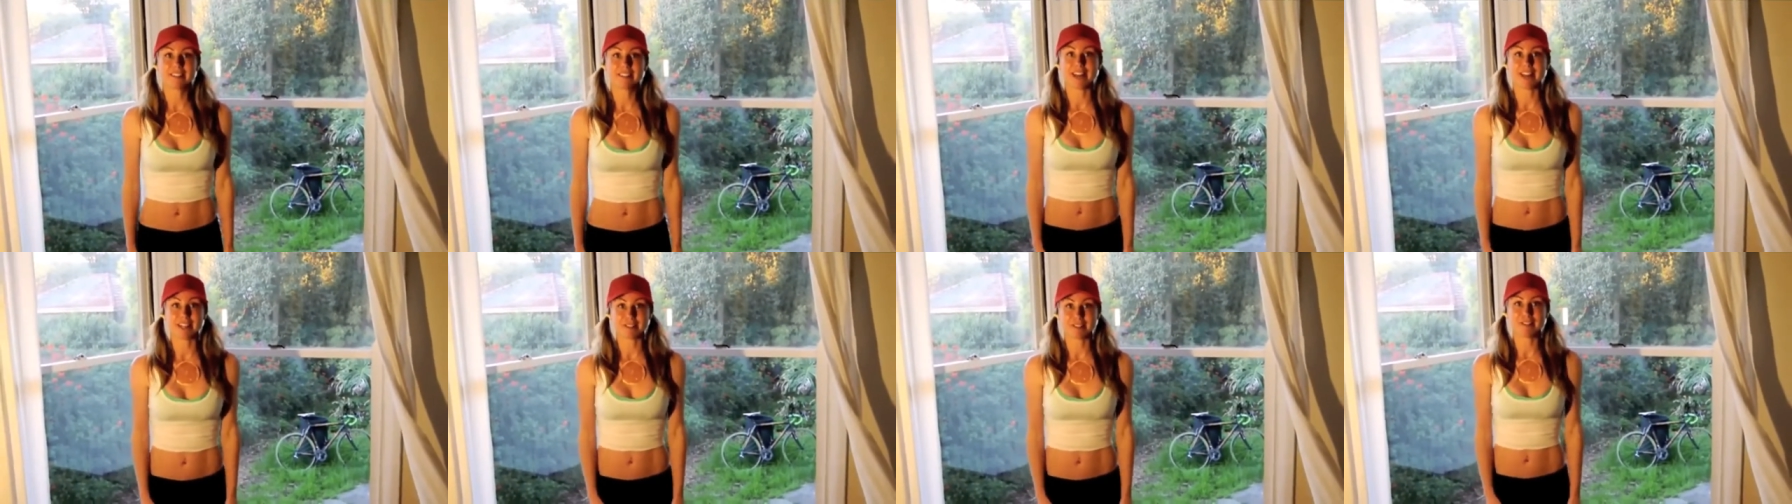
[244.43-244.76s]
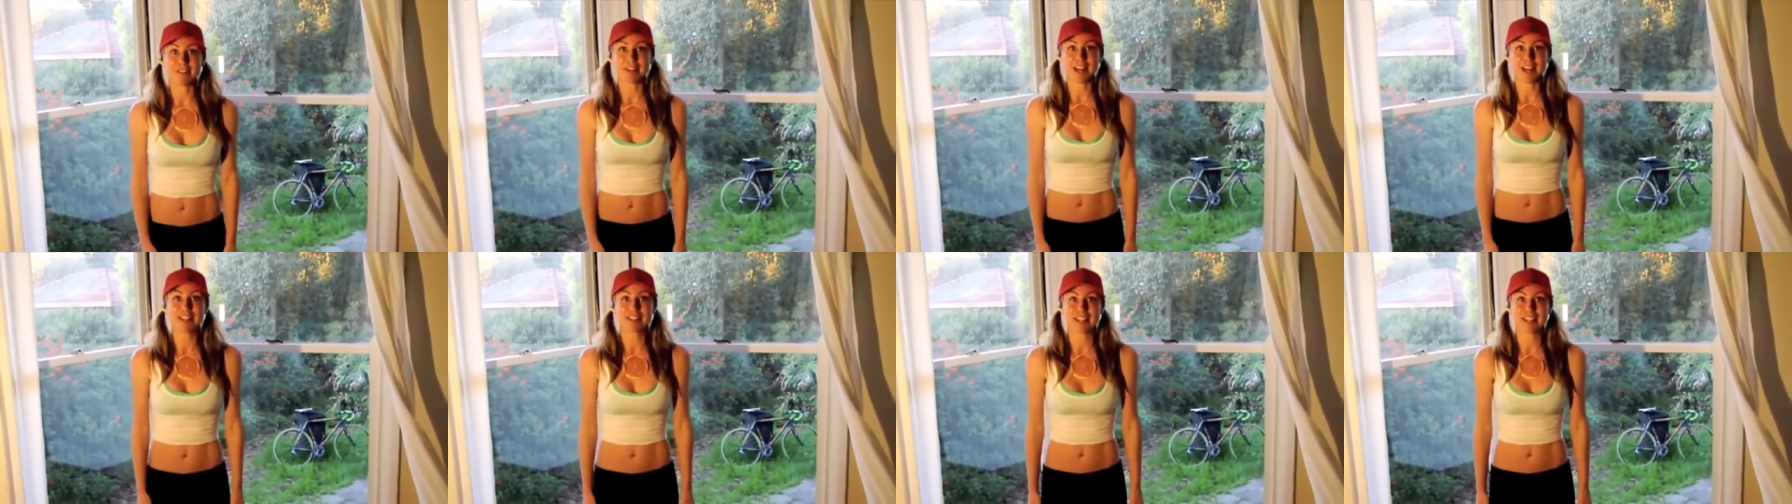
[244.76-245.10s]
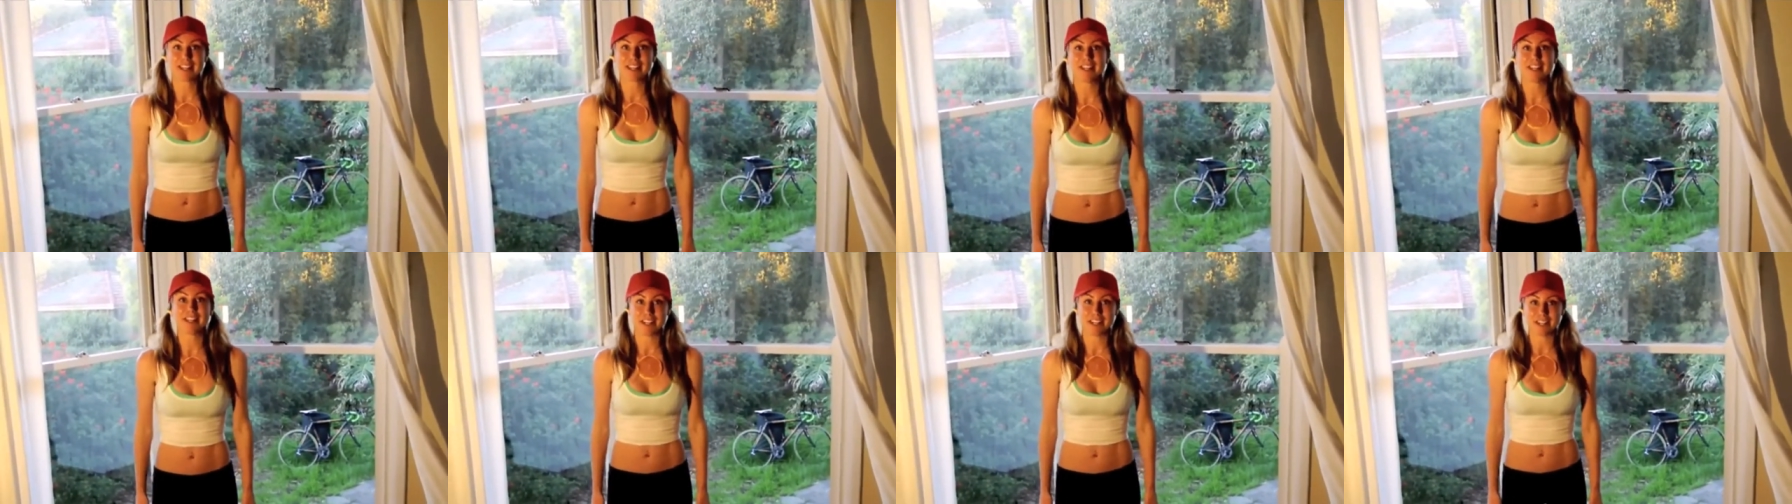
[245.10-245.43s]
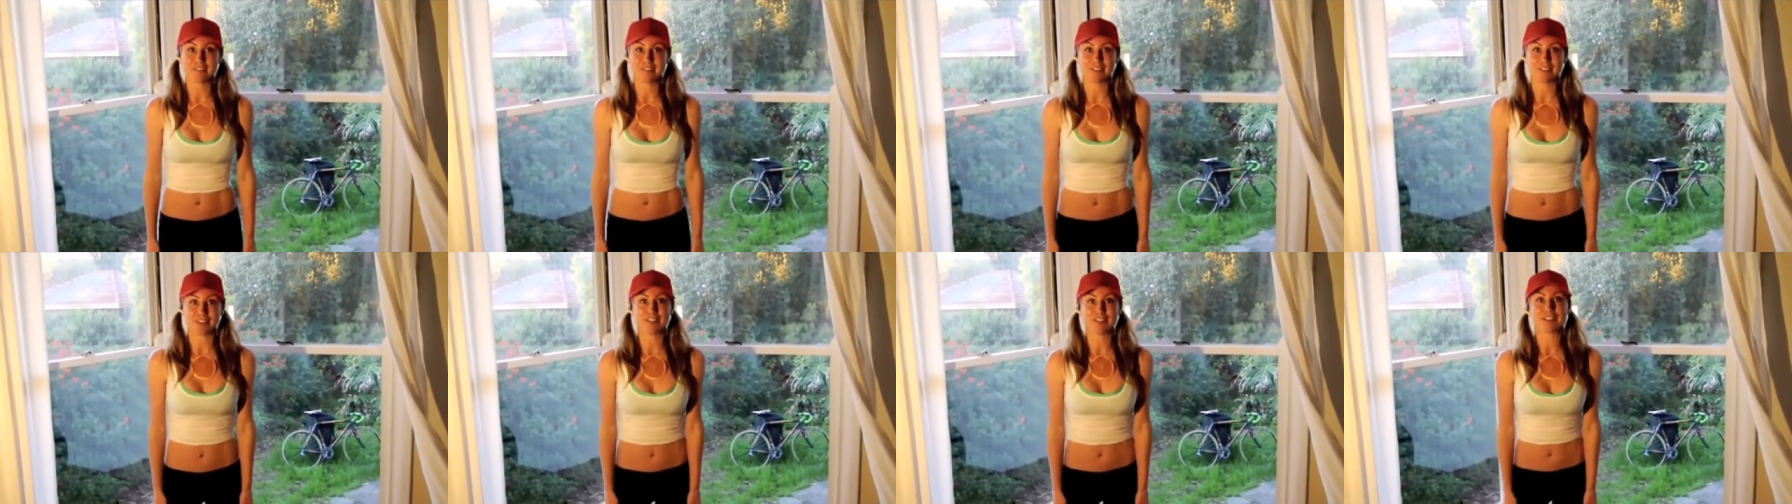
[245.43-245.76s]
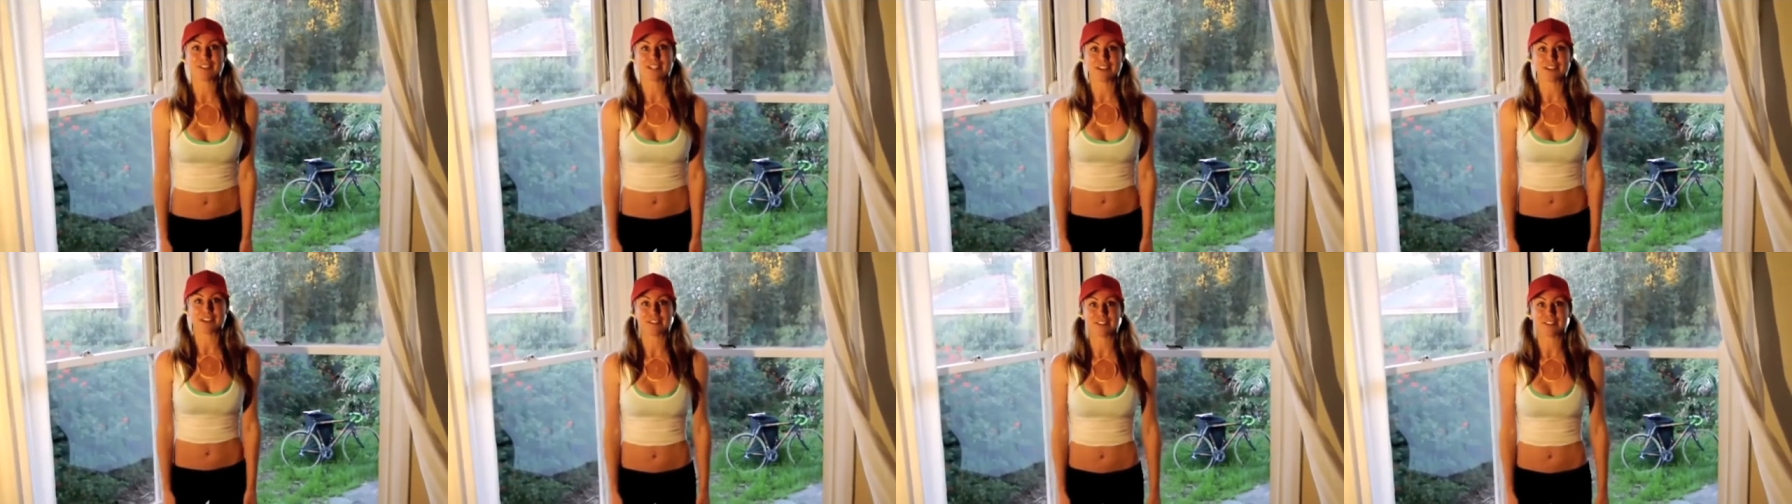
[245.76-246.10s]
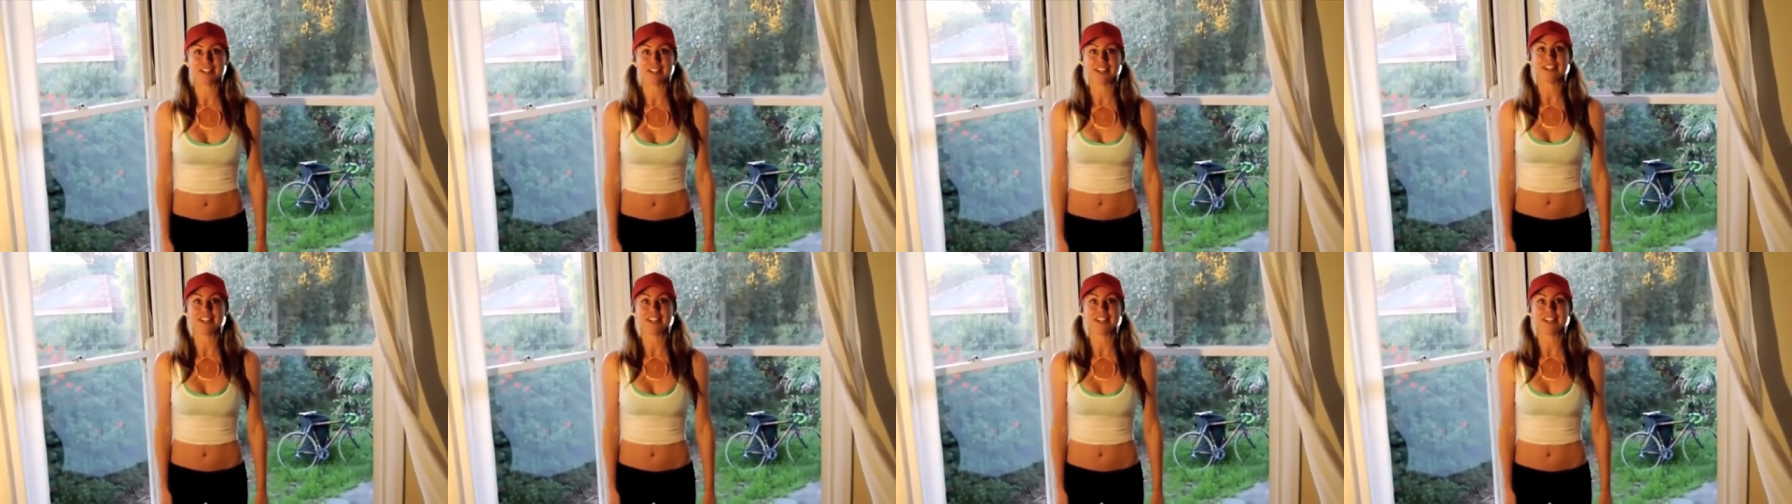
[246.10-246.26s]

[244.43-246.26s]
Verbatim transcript: That's what that's going to give you, definitely.